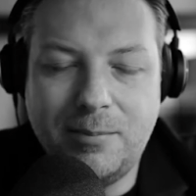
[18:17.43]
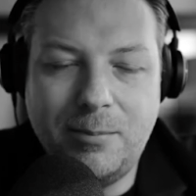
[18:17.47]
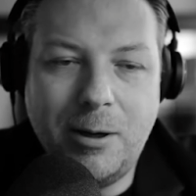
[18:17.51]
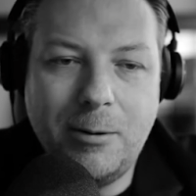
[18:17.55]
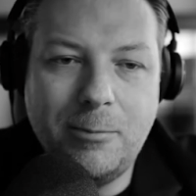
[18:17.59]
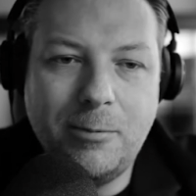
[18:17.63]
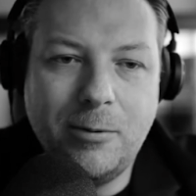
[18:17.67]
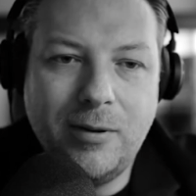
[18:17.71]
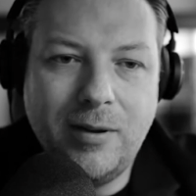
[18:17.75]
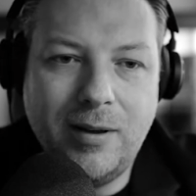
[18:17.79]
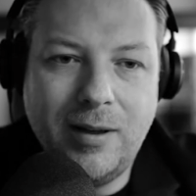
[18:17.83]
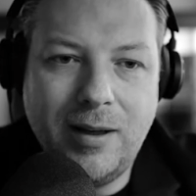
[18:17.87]

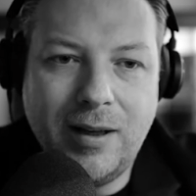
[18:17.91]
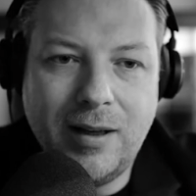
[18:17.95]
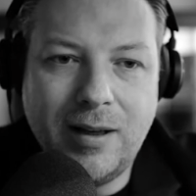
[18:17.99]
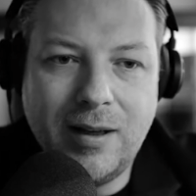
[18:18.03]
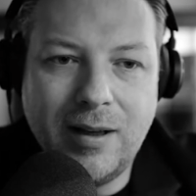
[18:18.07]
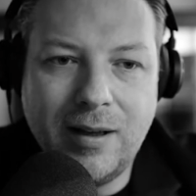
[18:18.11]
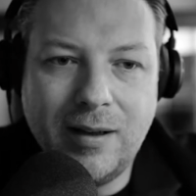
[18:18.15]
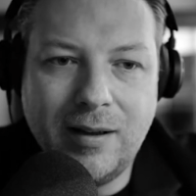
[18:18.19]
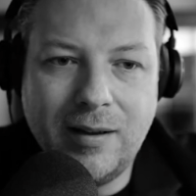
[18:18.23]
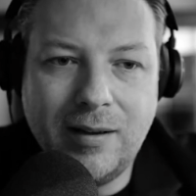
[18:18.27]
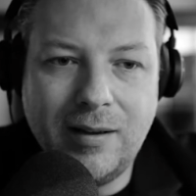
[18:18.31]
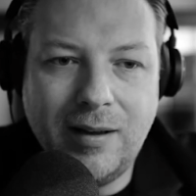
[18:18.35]
people
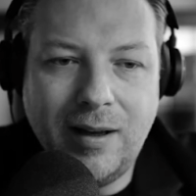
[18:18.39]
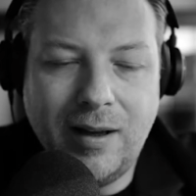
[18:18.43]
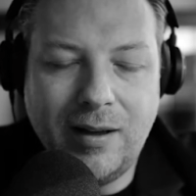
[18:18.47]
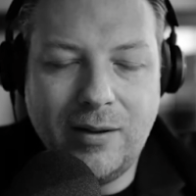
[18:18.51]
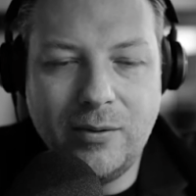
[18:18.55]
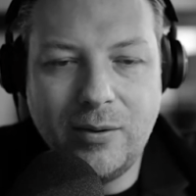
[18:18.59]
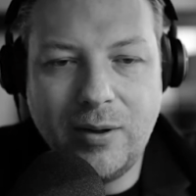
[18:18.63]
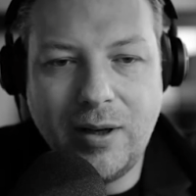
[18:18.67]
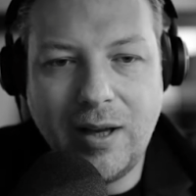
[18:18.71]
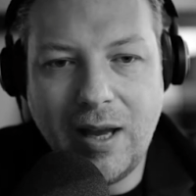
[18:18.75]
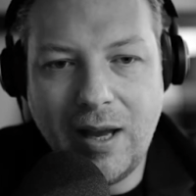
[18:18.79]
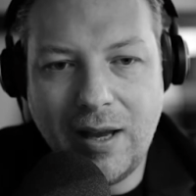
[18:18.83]
needed
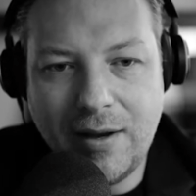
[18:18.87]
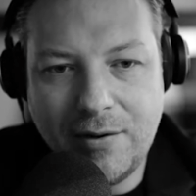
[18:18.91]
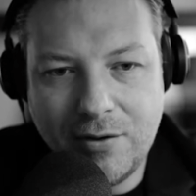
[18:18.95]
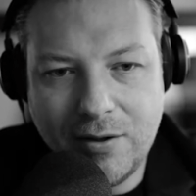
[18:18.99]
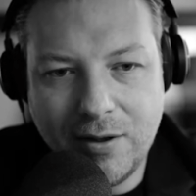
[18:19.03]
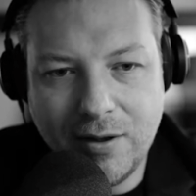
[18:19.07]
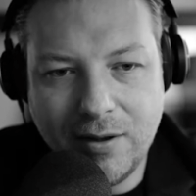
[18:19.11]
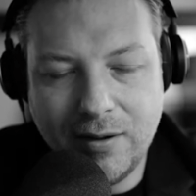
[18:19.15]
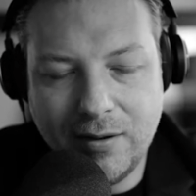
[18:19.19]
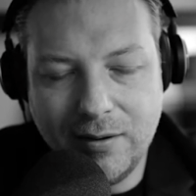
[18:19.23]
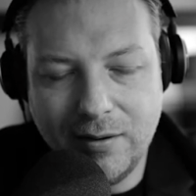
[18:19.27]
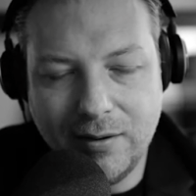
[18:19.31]

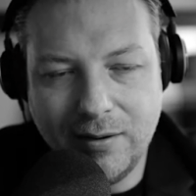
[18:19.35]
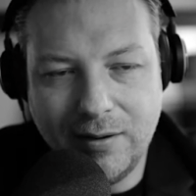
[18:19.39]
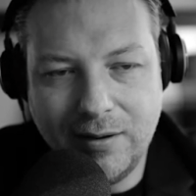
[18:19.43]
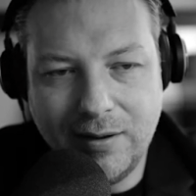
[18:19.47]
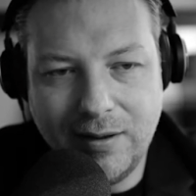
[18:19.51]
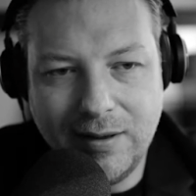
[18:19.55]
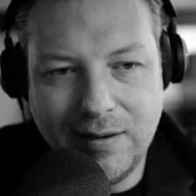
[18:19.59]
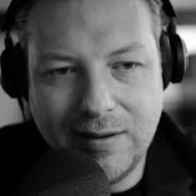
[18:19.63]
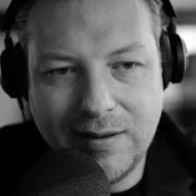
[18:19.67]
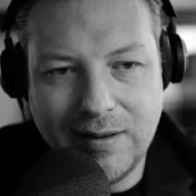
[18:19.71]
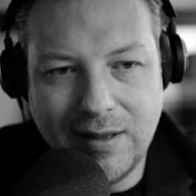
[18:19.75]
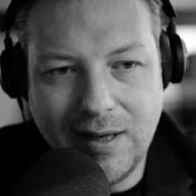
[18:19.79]
education on
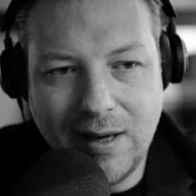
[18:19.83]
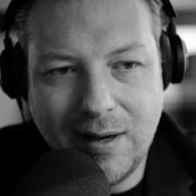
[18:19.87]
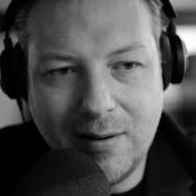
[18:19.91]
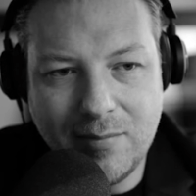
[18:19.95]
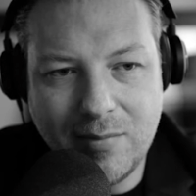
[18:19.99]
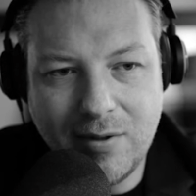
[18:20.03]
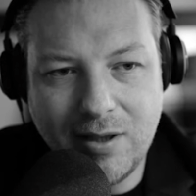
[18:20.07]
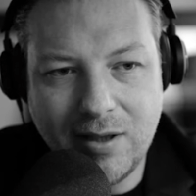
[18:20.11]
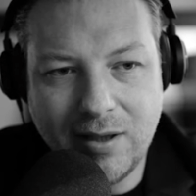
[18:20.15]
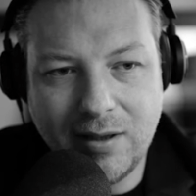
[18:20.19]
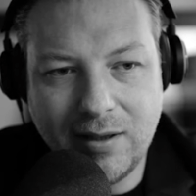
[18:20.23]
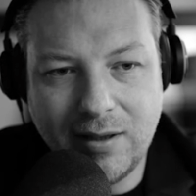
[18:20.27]
this
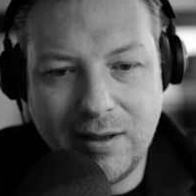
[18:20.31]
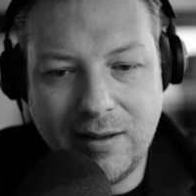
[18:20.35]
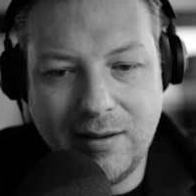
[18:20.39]
subject.